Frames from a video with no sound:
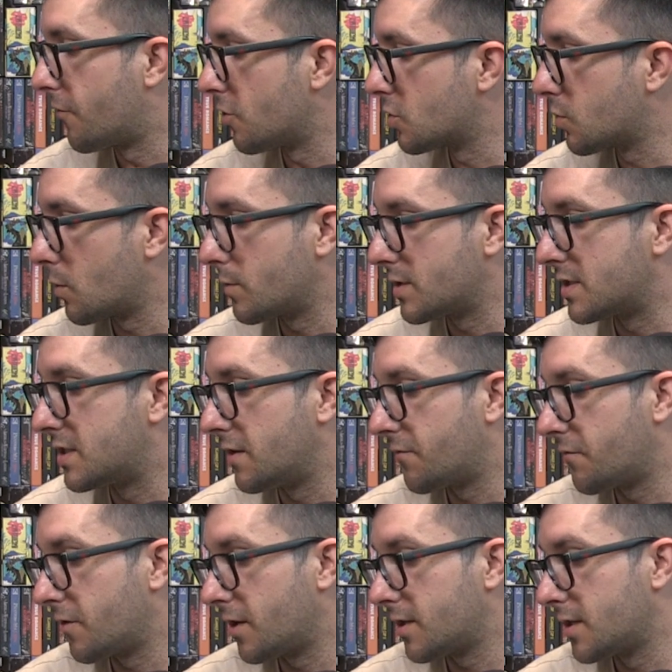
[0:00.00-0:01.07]
first one was
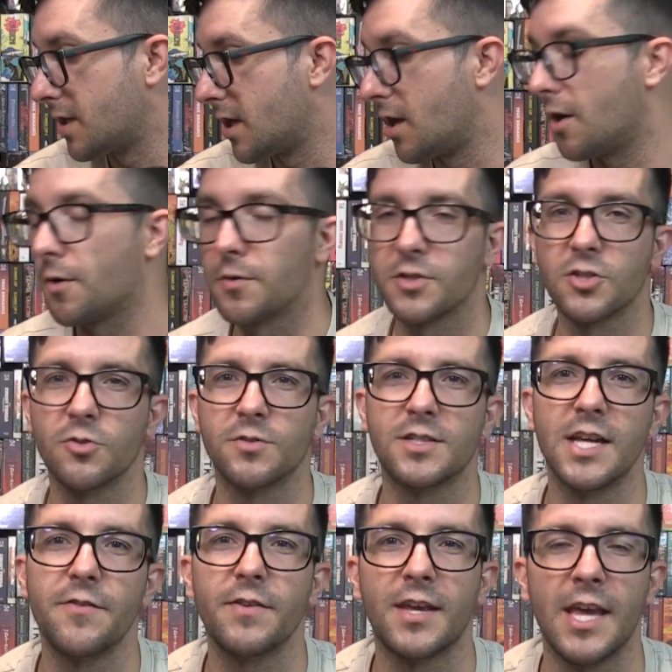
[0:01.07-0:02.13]
different. So
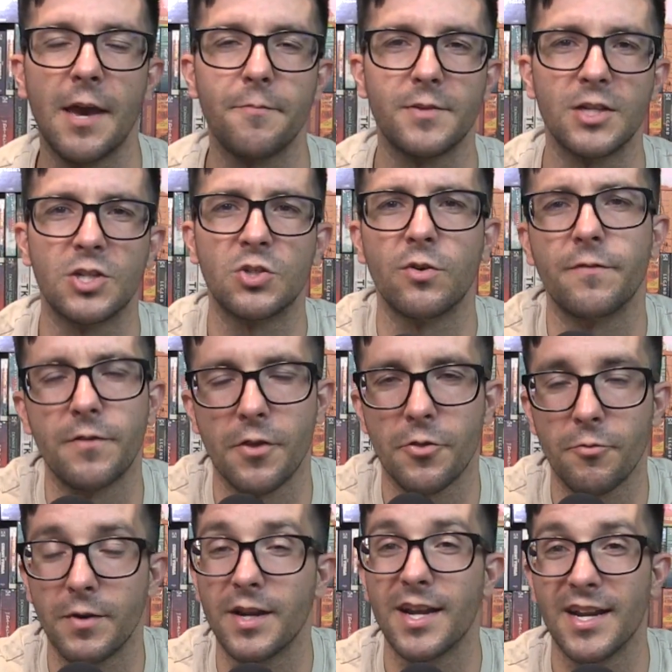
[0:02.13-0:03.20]
David Kemp did two of the three,